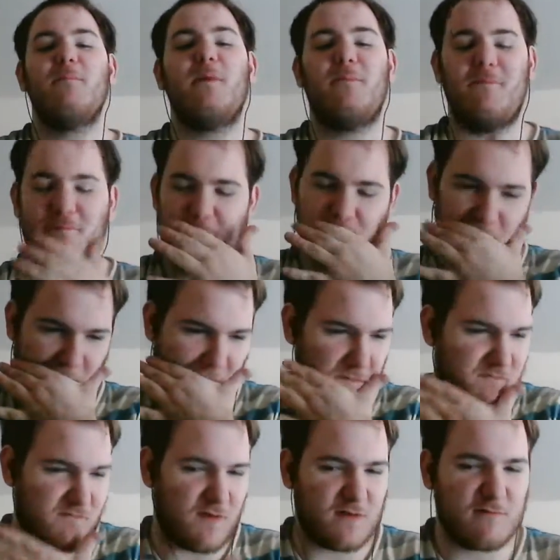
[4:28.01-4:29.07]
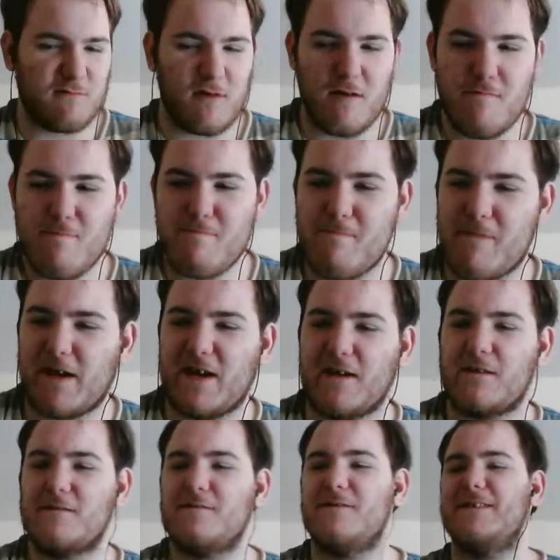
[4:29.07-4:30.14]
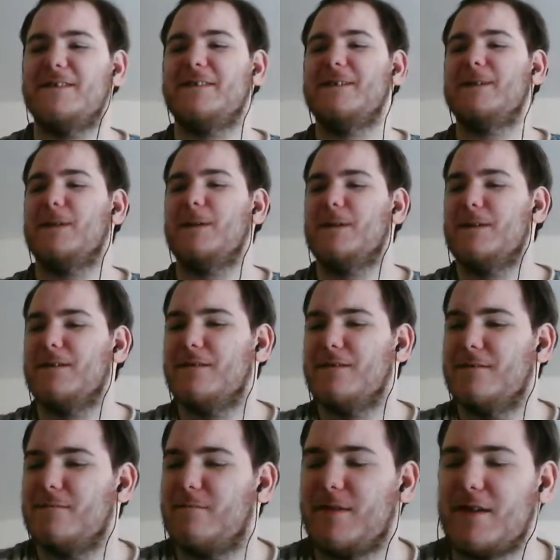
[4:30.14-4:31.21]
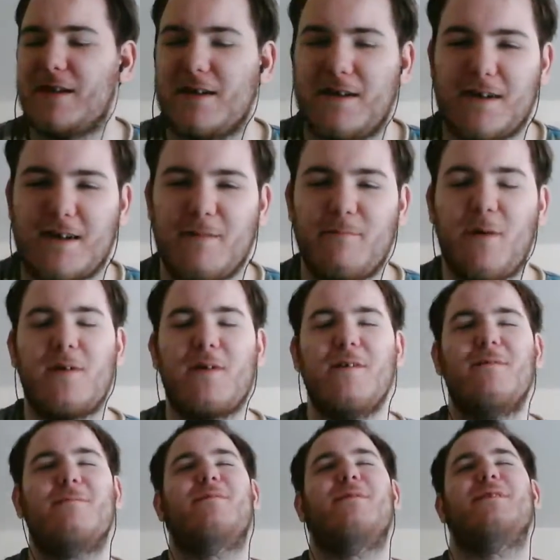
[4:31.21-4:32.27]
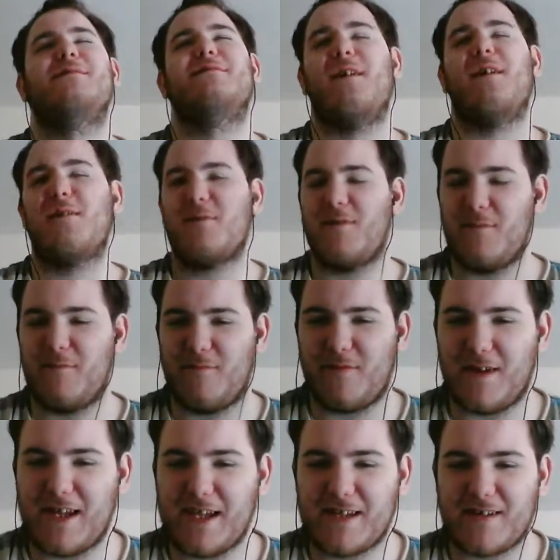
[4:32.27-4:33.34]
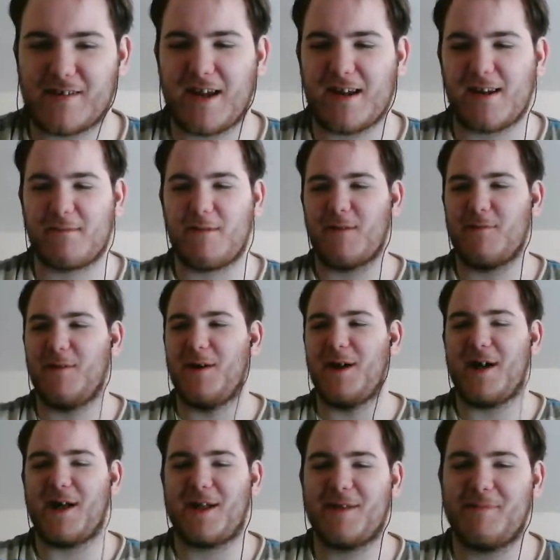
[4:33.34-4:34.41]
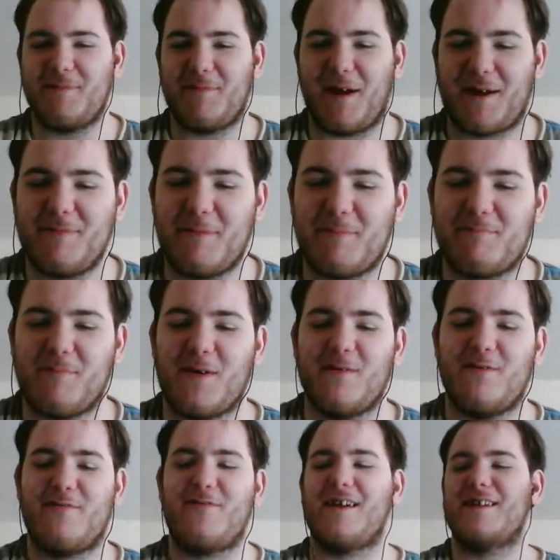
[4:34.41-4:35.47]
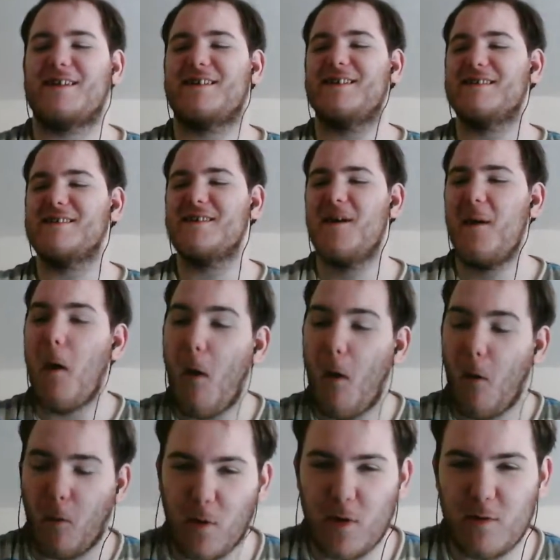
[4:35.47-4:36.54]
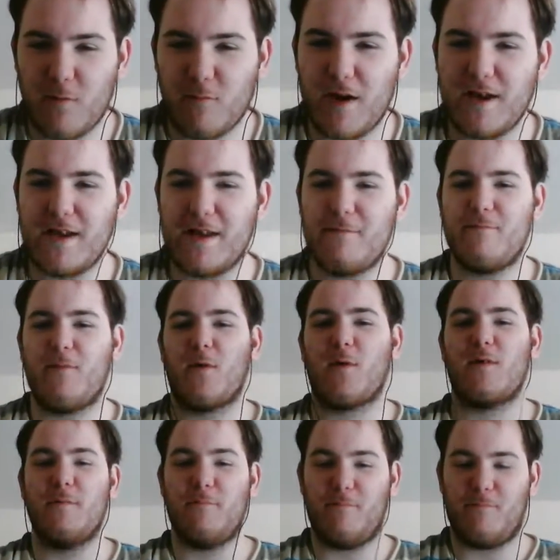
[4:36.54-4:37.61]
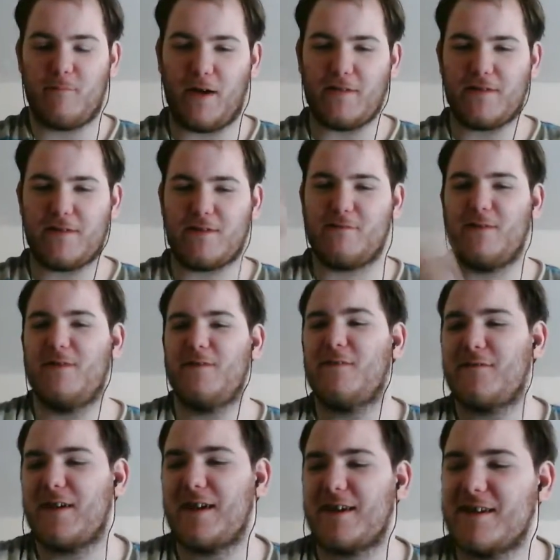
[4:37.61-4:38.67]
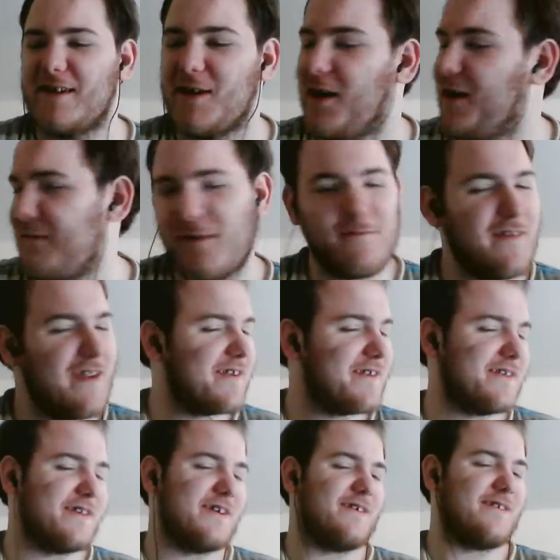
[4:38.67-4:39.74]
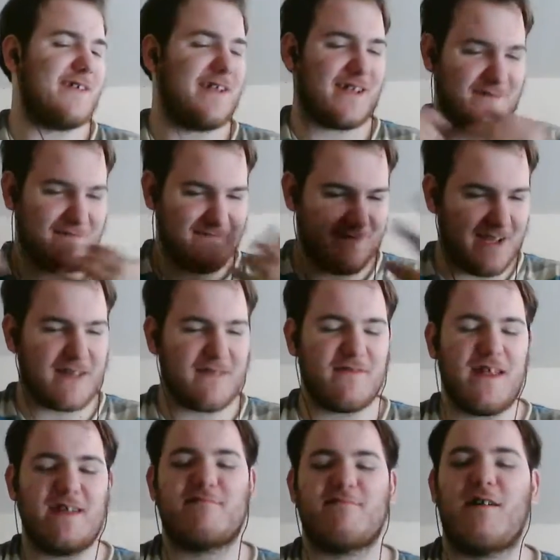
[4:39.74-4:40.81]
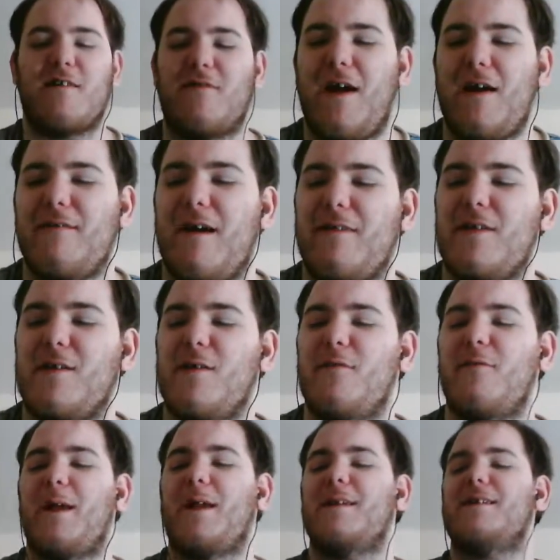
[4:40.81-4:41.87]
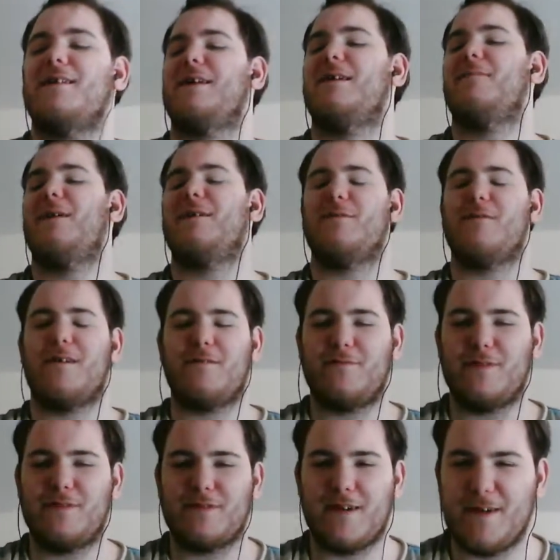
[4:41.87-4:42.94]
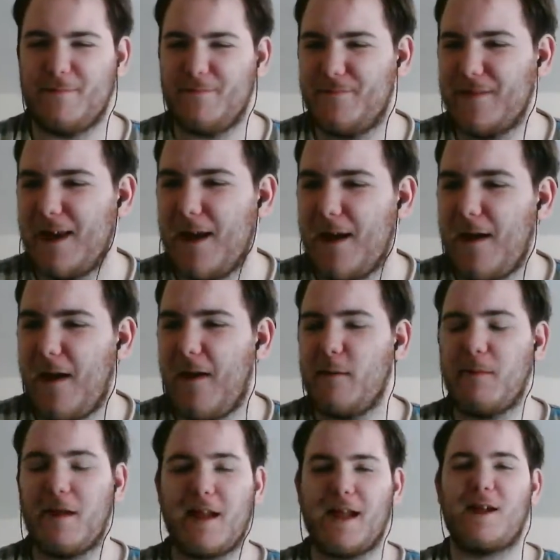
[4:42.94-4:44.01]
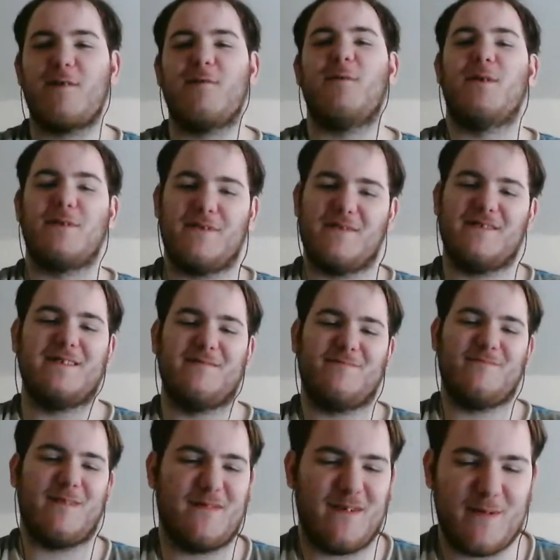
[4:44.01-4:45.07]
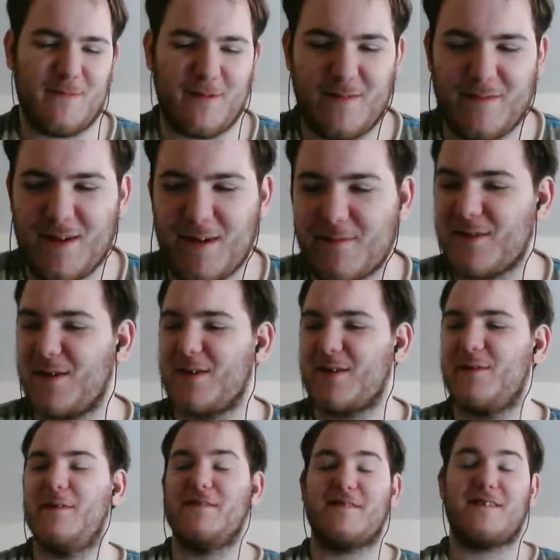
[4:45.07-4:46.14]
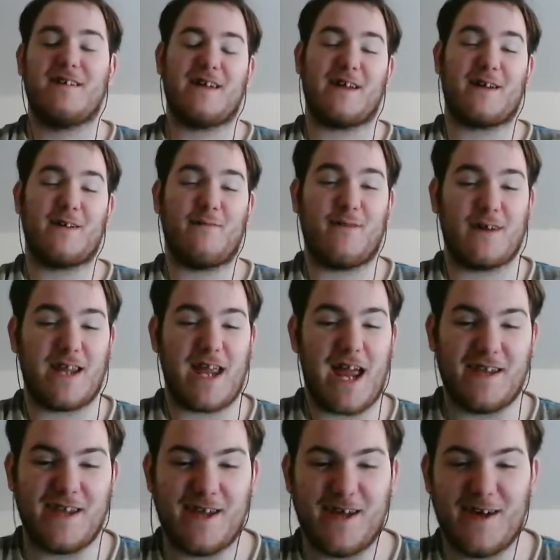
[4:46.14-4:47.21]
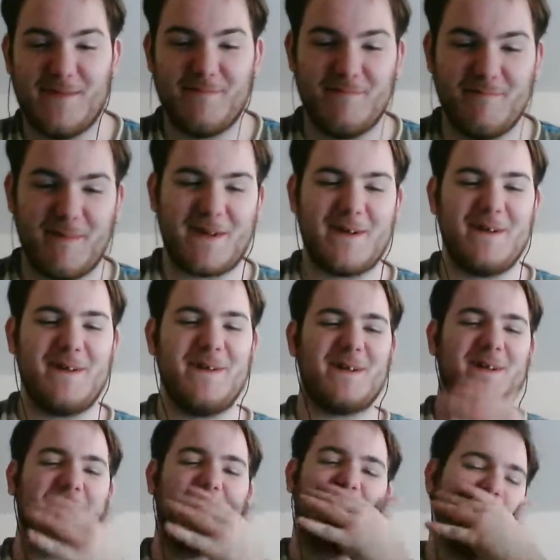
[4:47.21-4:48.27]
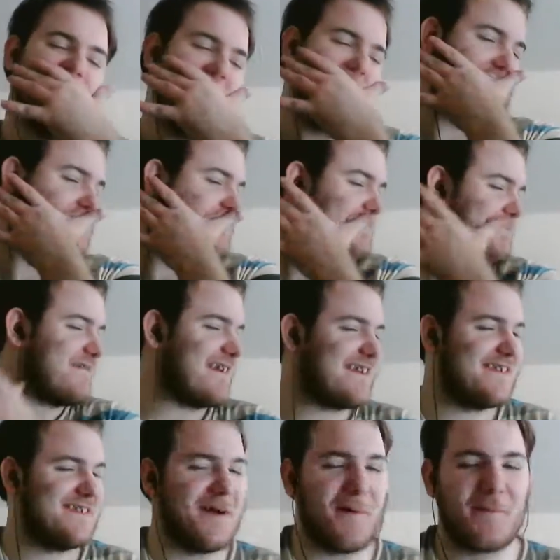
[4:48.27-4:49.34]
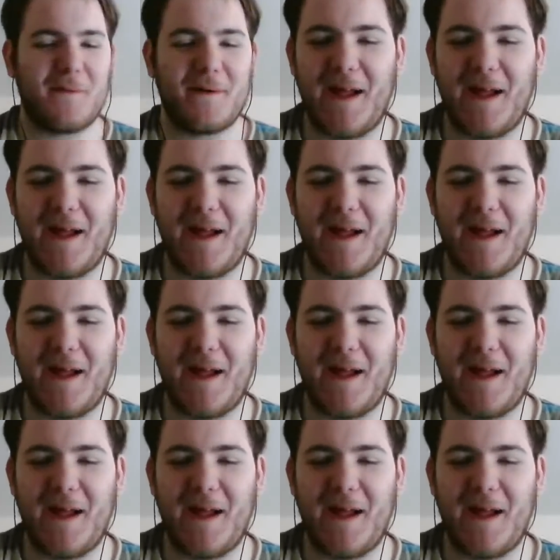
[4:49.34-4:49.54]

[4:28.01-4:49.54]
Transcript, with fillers: the first one, the art one, because but the joke when Vinny Dogatic might what I could I could smart panicking, or when it more in like what is a panicking? Oh, my panicking go oh, like like when they drop that after they're panicking. They do that a few times, and then Minka Inca one my favorite part of the game. Somebody go get a funny idea. Minka Inca, oh, make no.